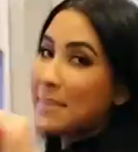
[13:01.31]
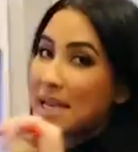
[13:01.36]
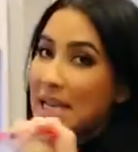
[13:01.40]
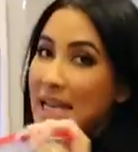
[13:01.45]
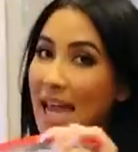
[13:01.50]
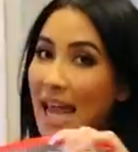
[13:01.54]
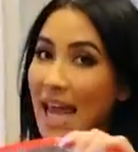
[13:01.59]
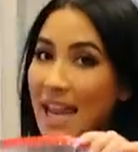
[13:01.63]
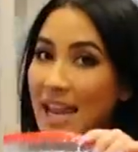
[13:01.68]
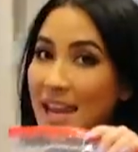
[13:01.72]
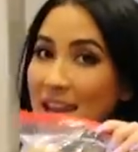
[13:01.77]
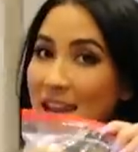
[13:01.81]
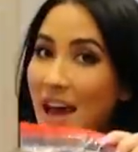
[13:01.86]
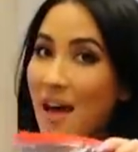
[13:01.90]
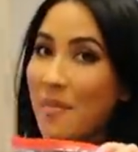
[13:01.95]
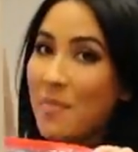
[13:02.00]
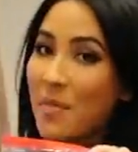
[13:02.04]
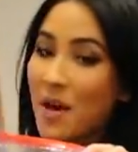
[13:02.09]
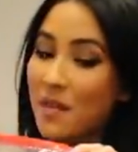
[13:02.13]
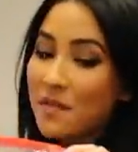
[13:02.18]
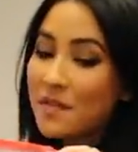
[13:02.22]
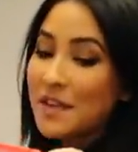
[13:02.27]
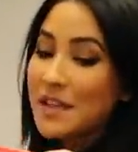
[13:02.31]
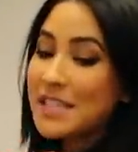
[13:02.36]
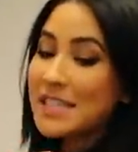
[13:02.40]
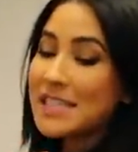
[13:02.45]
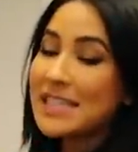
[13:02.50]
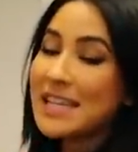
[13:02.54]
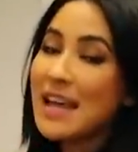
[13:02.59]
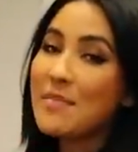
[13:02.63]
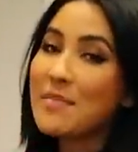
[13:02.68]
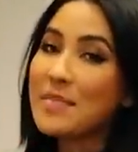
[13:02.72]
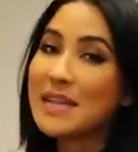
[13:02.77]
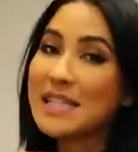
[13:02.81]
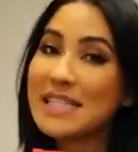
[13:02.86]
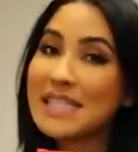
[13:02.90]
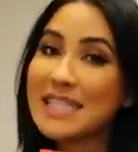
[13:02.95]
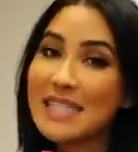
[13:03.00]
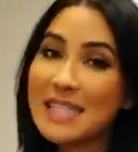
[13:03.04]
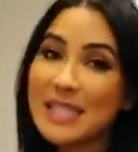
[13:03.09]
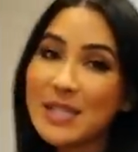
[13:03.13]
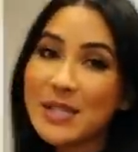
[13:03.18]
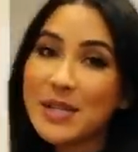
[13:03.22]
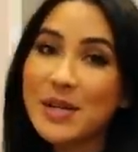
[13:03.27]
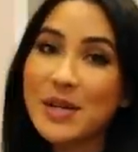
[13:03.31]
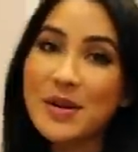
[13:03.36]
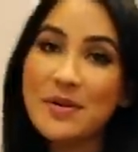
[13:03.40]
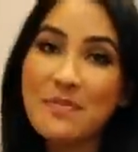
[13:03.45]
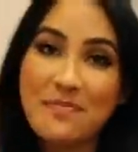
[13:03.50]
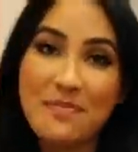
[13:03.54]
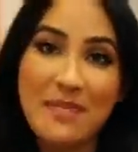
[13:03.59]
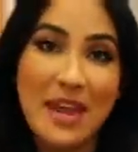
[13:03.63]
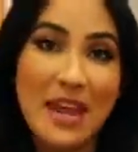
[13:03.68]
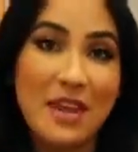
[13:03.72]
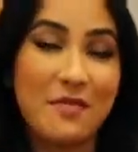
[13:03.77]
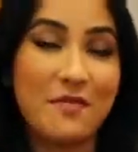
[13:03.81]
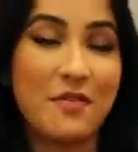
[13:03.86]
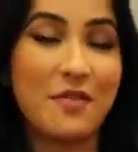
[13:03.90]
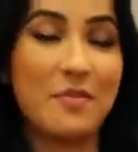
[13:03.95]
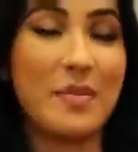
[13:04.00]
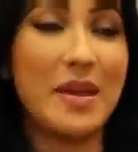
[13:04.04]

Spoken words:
banana nut muffins that my sister made for